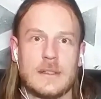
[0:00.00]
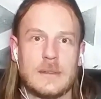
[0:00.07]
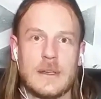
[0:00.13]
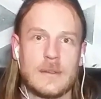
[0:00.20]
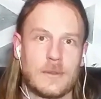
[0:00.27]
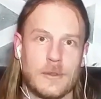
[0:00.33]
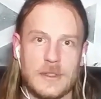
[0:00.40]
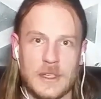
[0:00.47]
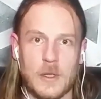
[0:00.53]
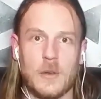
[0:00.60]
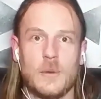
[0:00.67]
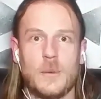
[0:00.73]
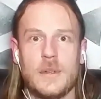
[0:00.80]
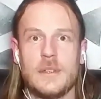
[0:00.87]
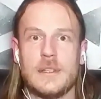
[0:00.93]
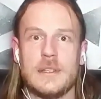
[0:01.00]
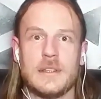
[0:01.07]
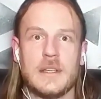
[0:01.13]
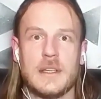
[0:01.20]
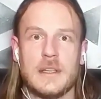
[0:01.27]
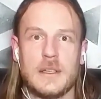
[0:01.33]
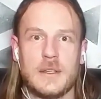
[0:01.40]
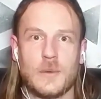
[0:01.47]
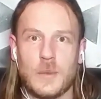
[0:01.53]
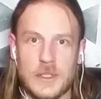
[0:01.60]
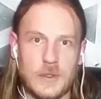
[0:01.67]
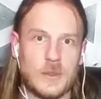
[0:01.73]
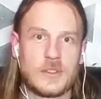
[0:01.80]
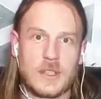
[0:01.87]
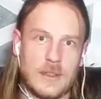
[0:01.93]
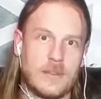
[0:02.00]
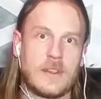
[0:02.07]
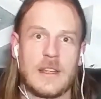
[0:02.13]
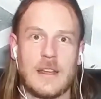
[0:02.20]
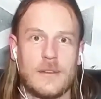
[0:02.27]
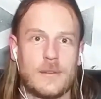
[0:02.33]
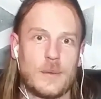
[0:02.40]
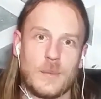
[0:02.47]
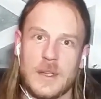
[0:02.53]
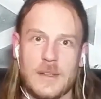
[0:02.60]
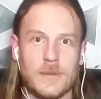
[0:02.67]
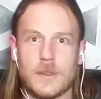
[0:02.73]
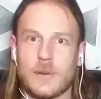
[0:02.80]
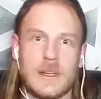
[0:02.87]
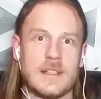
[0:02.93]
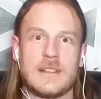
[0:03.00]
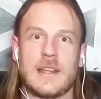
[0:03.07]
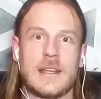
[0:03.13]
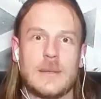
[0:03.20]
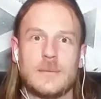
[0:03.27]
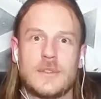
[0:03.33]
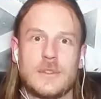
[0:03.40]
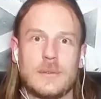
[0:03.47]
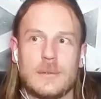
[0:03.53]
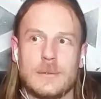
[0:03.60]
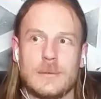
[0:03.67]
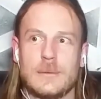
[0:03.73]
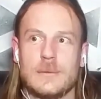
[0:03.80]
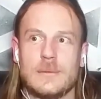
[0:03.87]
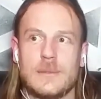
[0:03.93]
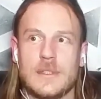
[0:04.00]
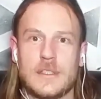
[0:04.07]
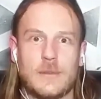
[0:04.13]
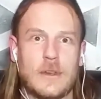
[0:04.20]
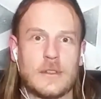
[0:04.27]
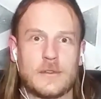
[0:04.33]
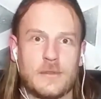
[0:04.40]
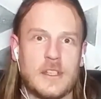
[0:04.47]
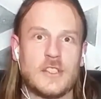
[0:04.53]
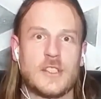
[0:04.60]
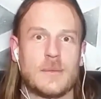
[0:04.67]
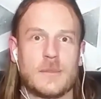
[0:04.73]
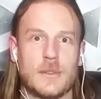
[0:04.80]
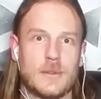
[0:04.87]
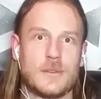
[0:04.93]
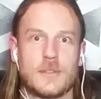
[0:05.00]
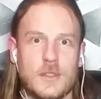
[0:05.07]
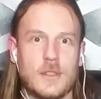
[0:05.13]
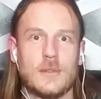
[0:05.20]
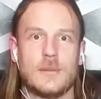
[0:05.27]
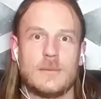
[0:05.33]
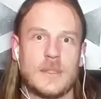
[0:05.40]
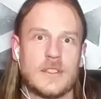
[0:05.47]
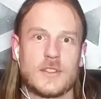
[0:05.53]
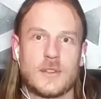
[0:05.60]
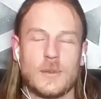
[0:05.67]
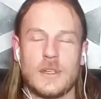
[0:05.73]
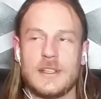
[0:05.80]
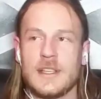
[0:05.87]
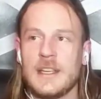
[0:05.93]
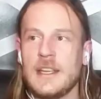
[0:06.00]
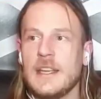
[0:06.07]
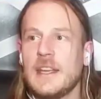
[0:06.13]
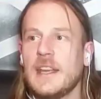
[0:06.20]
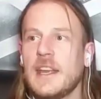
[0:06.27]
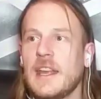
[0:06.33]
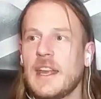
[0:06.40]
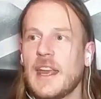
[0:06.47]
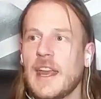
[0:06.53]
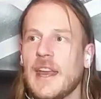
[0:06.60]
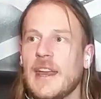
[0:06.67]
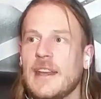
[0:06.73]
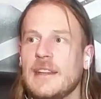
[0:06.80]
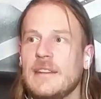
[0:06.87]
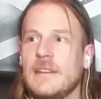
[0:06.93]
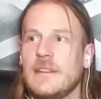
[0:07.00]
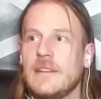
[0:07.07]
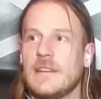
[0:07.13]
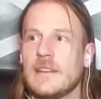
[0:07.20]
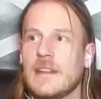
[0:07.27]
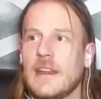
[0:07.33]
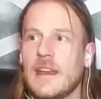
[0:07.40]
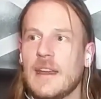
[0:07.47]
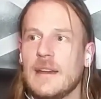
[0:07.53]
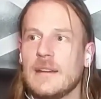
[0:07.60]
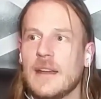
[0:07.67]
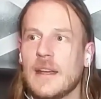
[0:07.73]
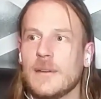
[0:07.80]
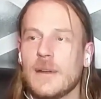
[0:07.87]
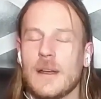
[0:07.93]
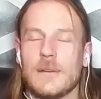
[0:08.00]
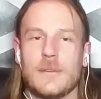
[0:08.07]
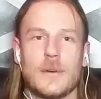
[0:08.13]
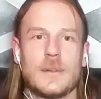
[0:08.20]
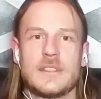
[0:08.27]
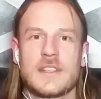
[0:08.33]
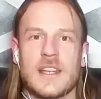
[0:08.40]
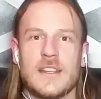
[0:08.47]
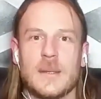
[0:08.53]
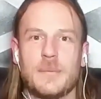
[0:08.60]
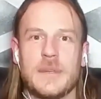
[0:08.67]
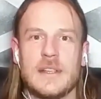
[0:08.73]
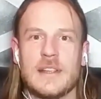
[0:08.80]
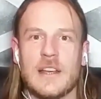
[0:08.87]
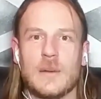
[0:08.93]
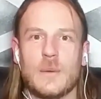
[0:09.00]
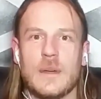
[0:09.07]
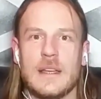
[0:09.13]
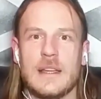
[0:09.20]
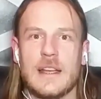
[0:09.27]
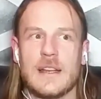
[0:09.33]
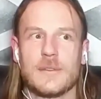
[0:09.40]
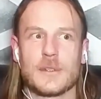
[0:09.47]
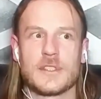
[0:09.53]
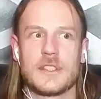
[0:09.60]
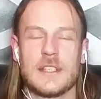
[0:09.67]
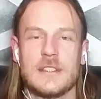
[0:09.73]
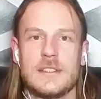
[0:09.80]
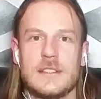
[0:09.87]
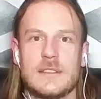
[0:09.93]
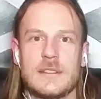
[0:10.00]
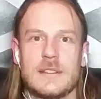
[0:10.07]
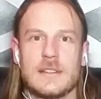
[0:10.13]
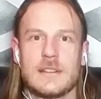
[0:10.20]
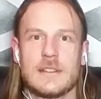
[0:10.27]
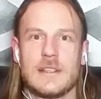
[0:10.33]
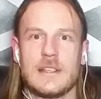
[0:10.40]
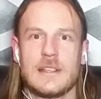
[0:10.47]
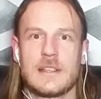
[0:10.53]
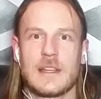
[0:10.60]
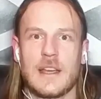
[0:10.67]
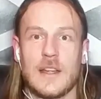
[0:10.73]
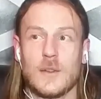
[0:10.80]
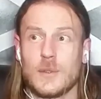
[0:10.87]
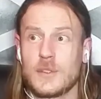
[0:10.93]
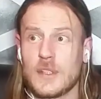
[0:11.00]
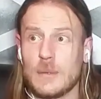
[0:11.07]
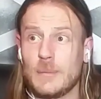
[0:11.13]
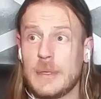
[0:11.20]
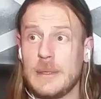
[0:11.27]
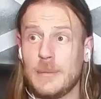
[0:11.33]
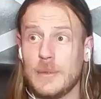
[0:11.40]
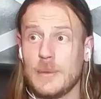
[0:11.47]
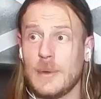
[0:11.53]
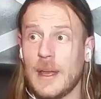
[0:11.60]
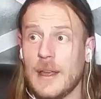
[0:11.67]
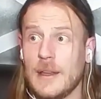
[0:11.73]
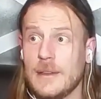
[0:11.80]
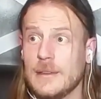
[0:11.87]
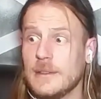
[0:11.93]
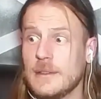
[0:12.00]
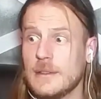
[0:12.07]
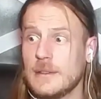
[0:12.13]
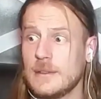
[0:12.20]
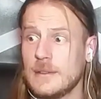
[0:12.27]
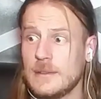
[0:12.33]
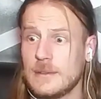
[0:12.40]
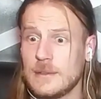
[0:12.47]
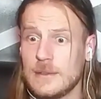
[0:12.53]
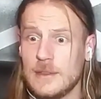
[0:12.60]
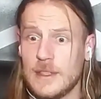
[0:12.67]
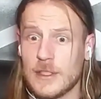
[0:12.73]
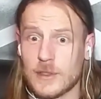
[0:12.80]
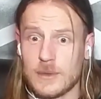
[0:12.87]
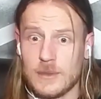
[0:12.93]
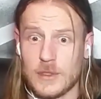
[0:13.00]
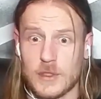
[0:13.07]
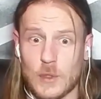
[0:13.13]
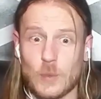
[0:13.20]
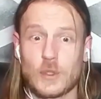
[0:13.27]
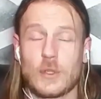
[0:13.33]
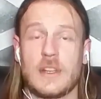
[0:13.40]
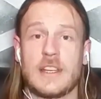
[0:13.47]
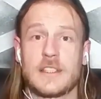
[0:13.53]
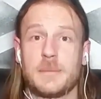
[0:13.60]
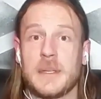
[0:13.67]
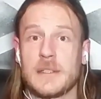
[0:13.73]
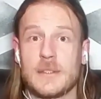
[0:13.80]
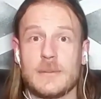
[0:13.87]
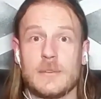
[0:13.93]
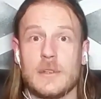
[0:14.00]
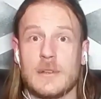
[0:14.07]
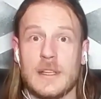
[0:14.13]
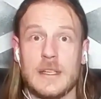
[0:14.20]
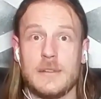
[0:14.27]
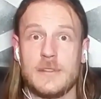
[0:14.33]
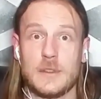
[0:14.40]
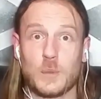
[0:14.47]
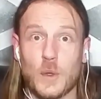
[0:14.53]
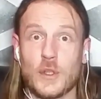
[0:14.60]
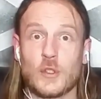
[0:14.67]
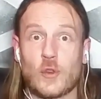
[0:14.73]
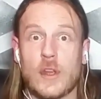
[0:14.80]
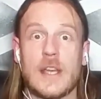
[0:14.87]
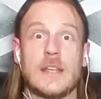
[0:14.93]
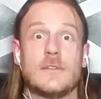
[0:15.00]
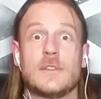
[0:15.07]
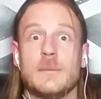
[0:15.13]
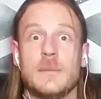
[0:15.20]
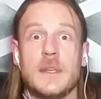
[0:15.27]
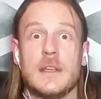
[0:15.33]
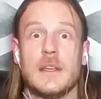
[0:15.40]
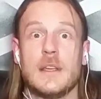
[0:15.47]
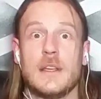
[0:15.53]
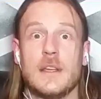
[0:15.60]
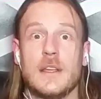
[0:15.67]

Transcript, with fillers: I've, I've already got one, and we do stuff together, and we have a great time. So as far as friendship goes, cool, it's sorted. And I, have always kind of been that way ever since. Like I know some people, and the the social aspect of their life is what drives them.